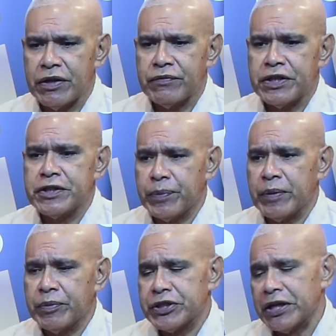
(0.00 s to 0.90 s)
served its
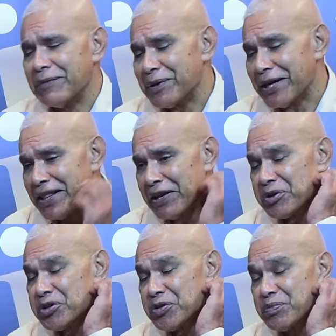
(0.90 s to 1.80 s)
purpose. But I think
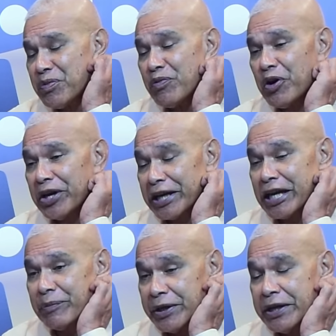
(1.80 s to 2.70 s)
we should move on and
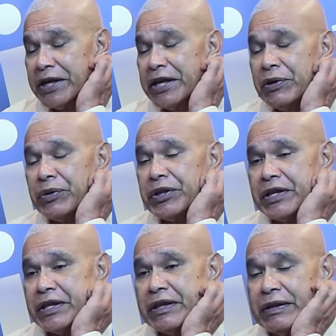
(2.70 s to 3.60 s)
come in with
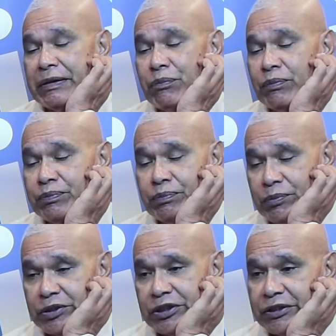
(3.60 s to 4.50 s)

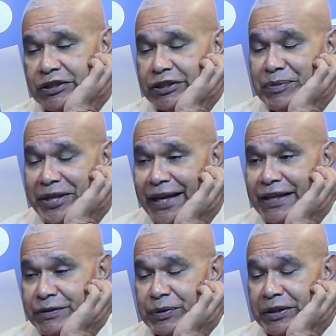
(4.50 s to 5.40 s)
something
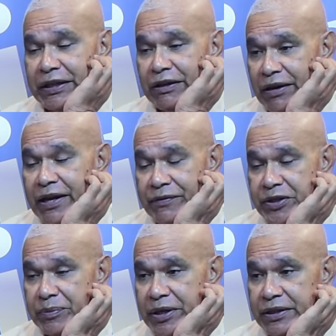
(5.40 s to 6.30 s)
else. But I have
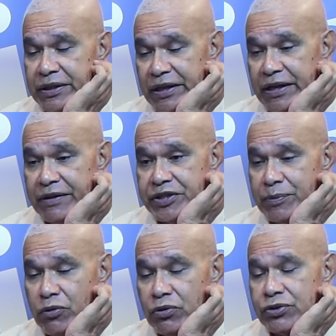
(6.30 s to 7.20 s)
some ideas. I have
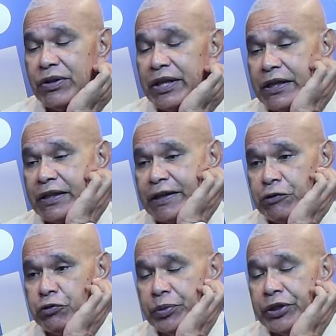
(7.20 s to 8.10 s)
some thoughts on
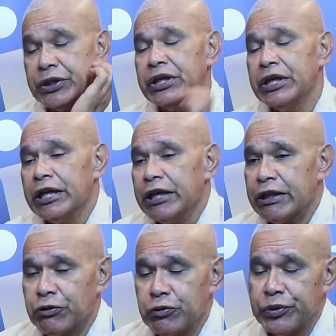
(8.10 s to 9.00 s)
that could be
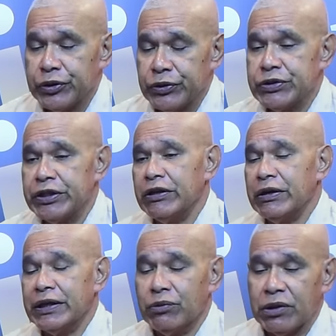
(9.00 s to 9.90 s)
used. And
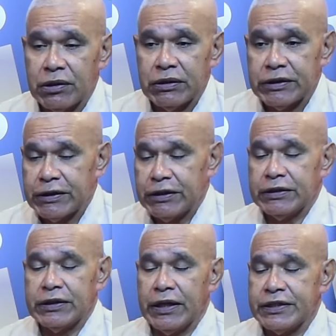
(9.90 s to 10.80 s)
I will,
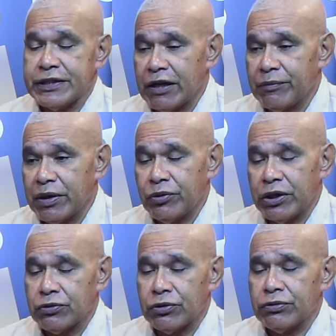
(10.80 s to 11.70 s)
in time, I
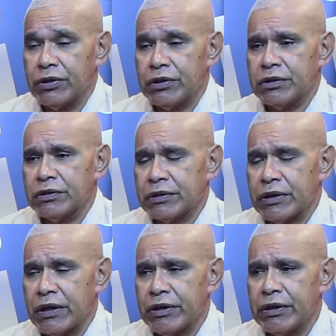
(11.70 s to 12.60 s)
will talk to the
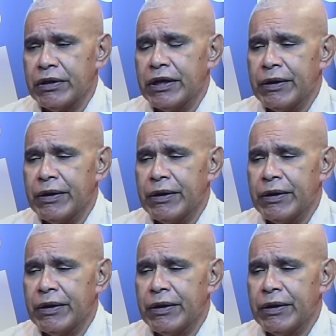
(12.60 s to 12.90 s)
current